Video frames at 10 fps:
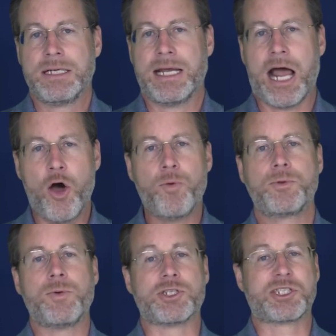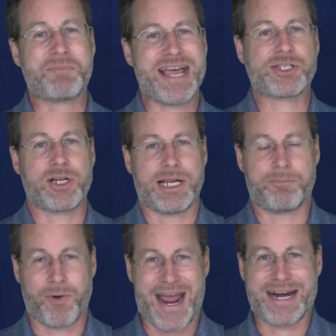And I hope to especially
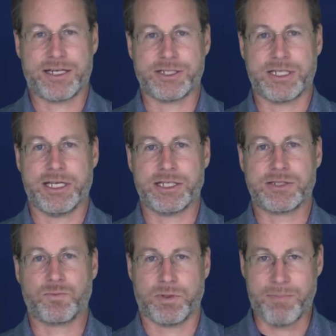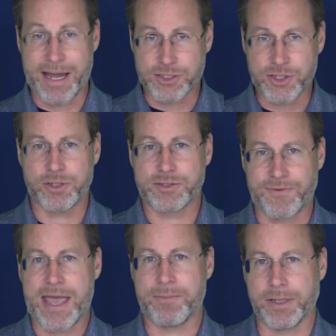practice this with my church
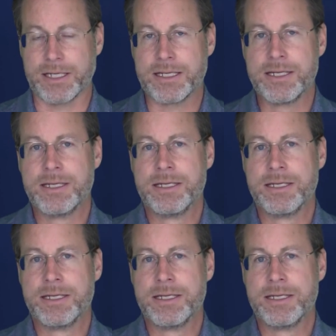family,